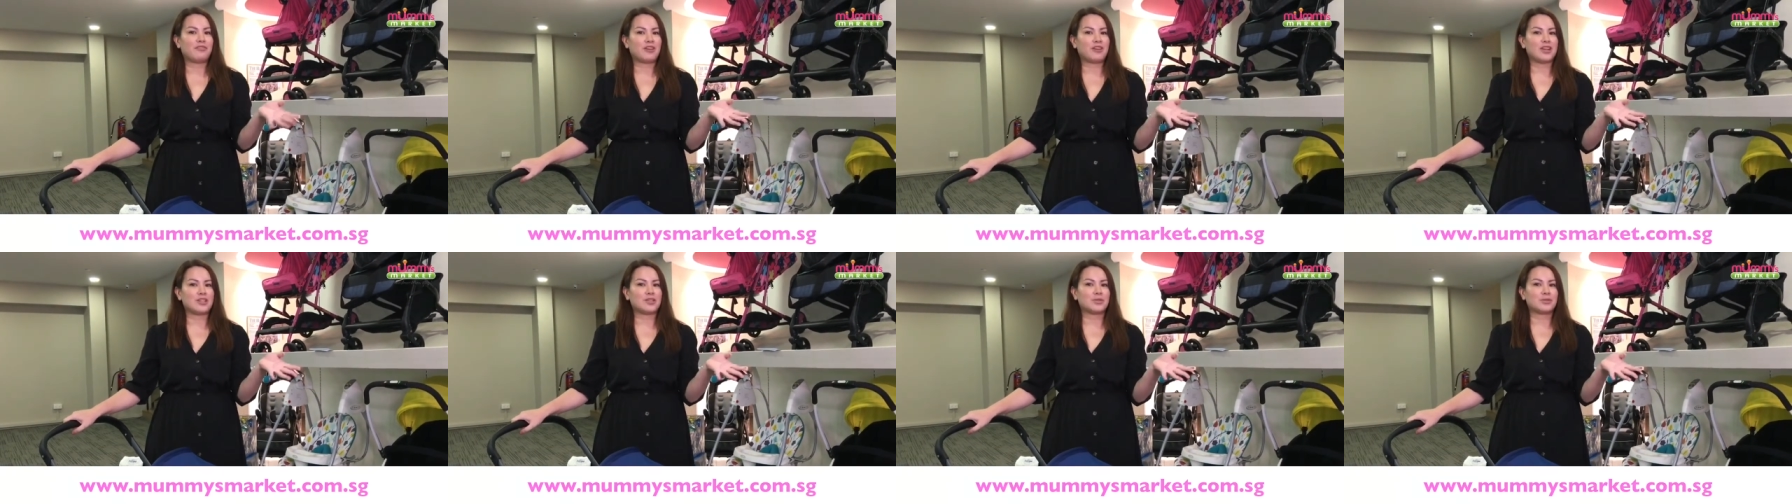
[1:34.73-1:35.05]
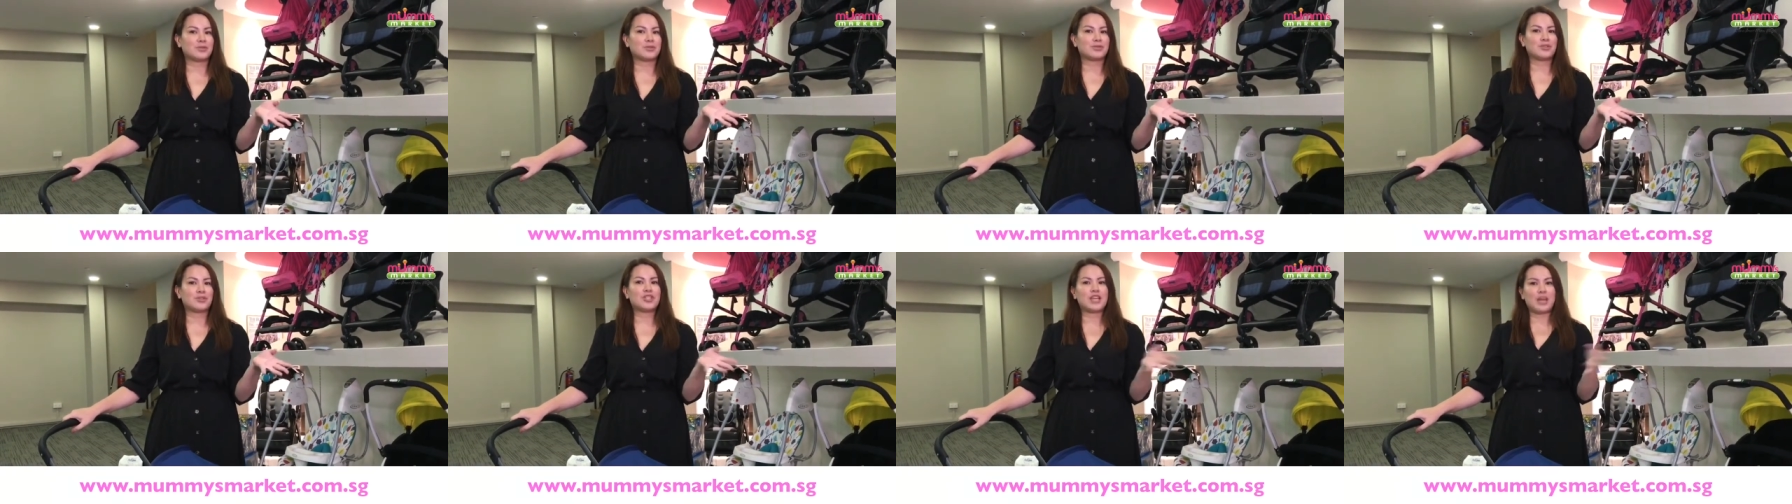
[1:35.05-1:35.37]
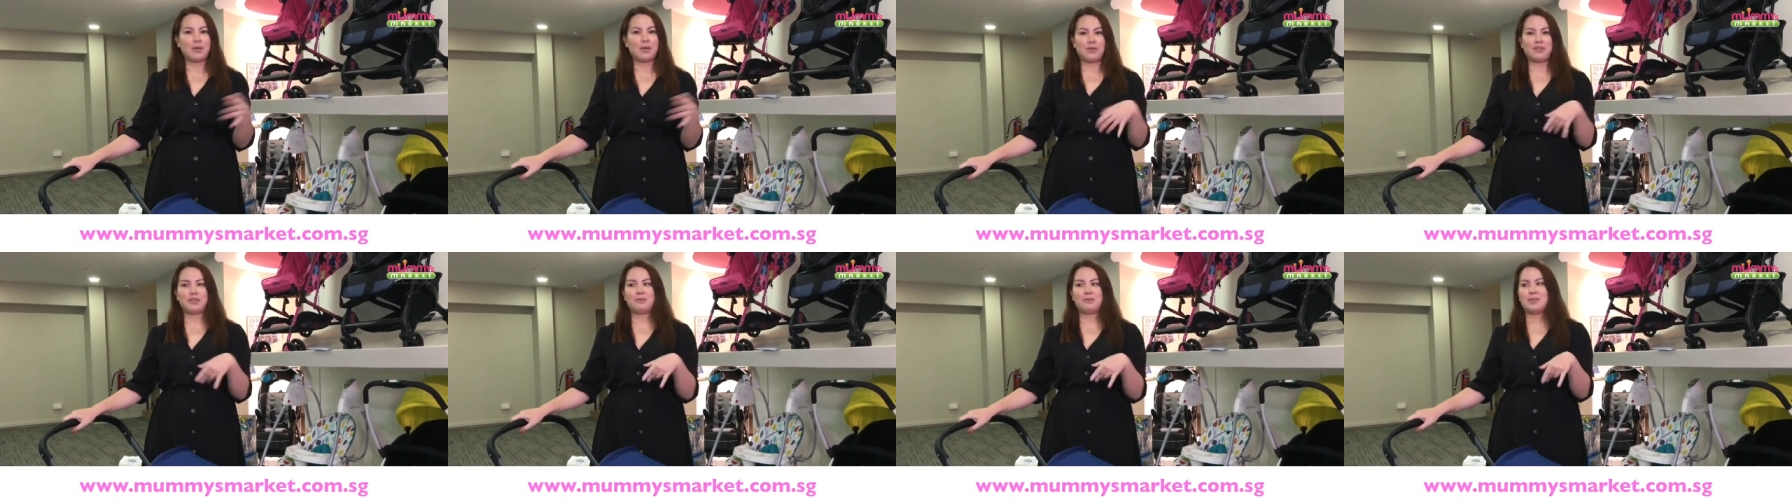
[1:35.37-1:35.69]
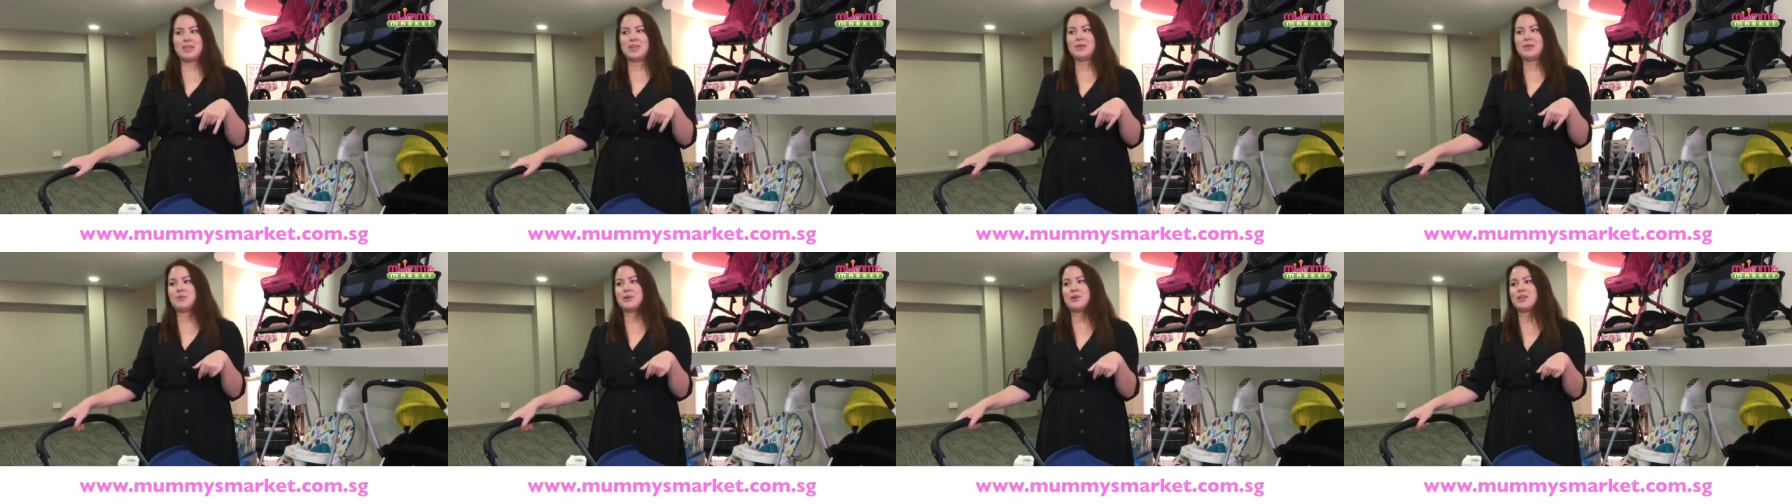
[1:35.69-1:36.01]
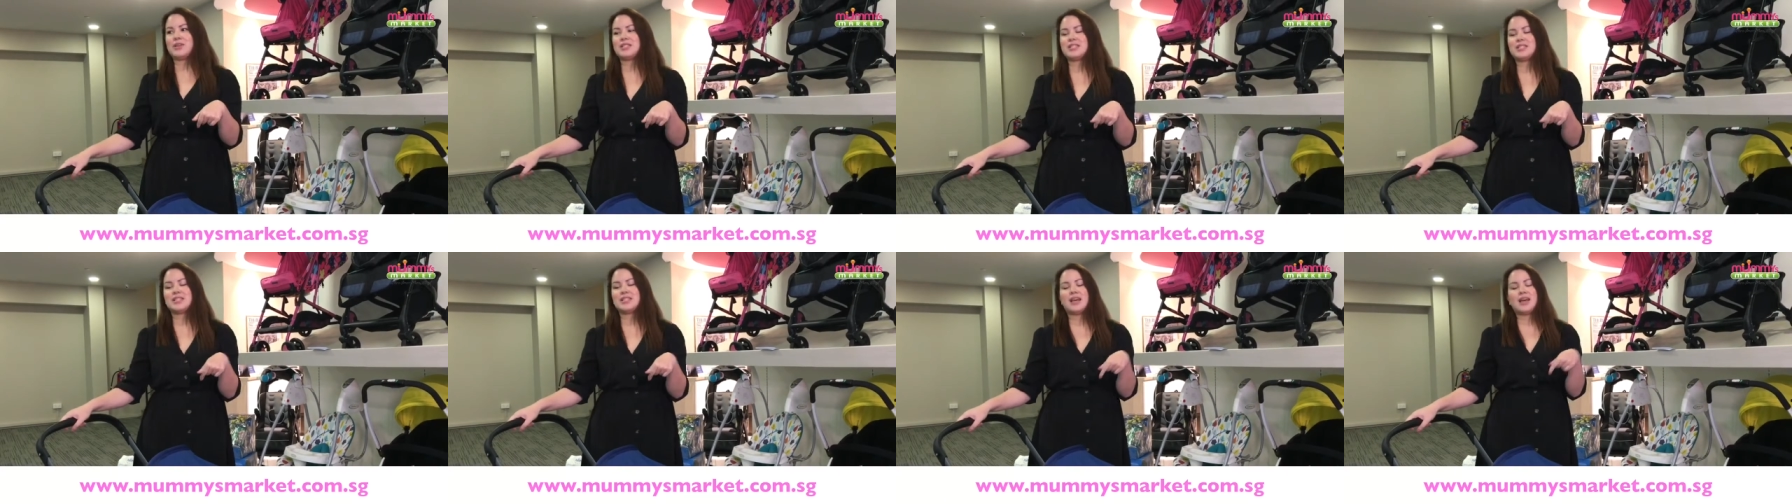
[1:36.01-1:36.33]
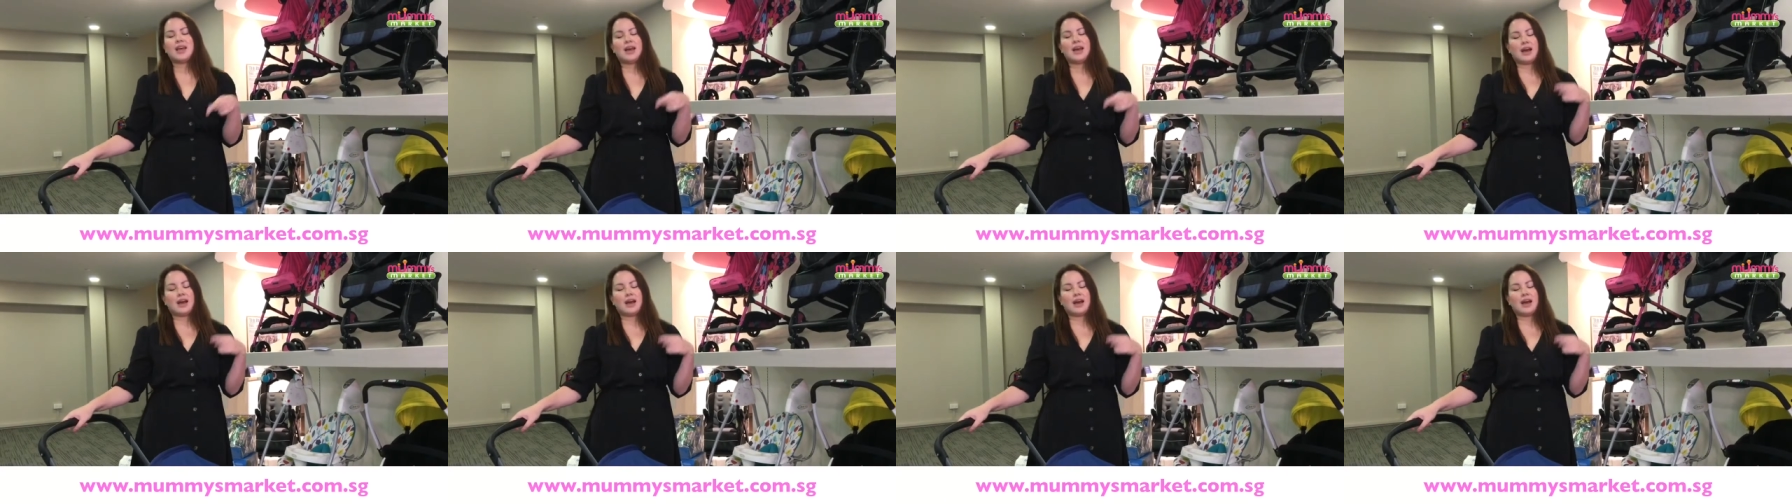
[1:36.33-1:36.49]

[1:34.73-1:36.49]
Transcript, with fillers: friends also shared with me was,